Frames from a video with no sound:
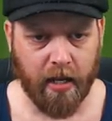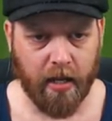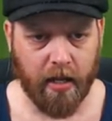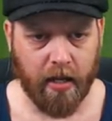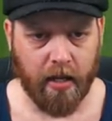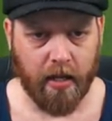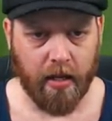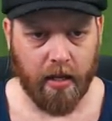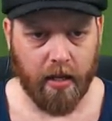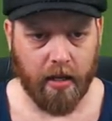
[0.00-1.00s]

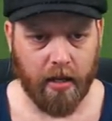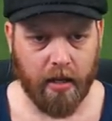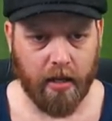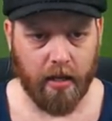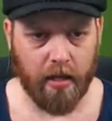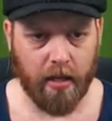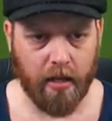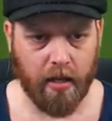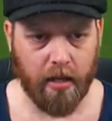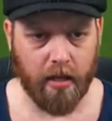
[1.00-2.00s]

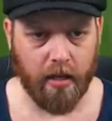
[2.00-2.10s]
No one is speaking in this clip.